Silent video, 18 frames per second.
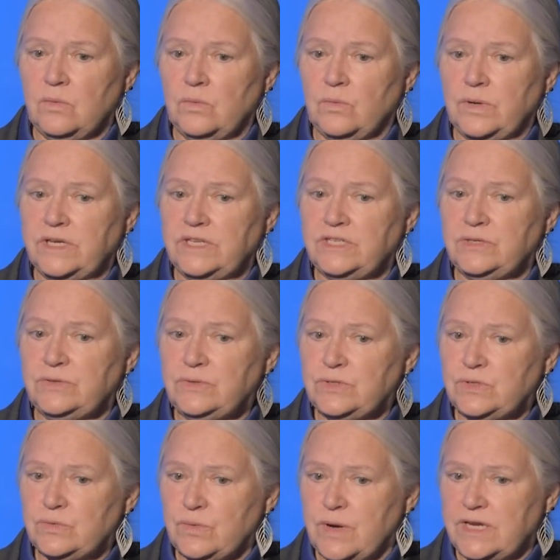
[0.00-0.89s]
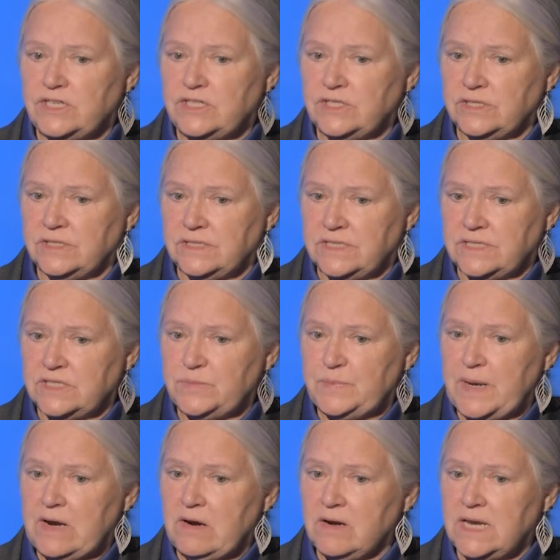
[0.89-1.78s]
reduce racial
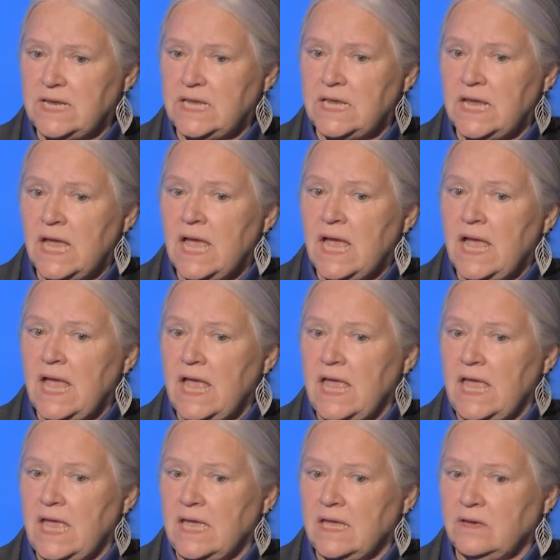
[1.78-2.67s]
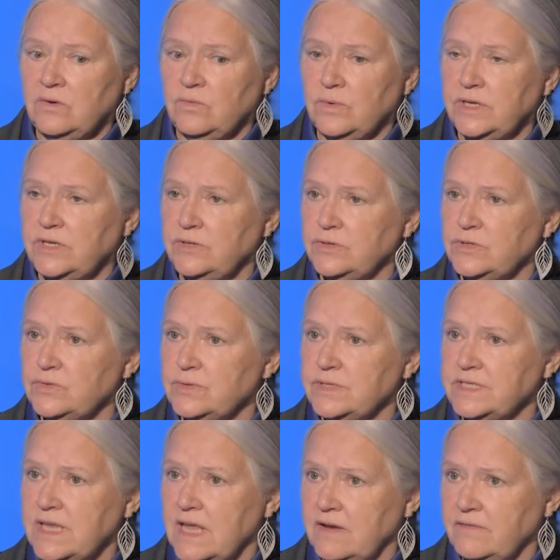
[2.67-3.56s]
disparity and reduce
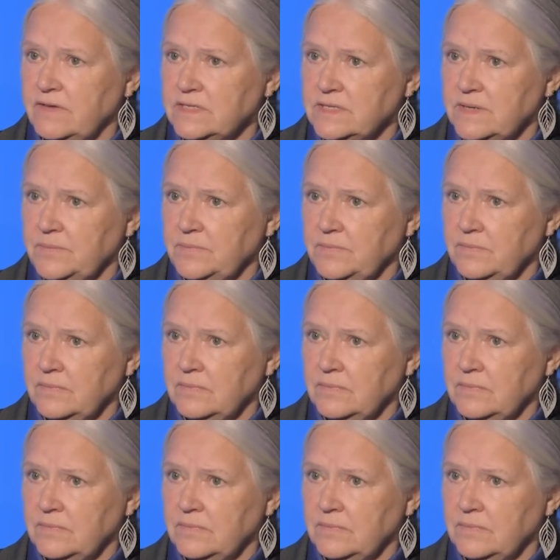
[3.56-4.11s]
recidivism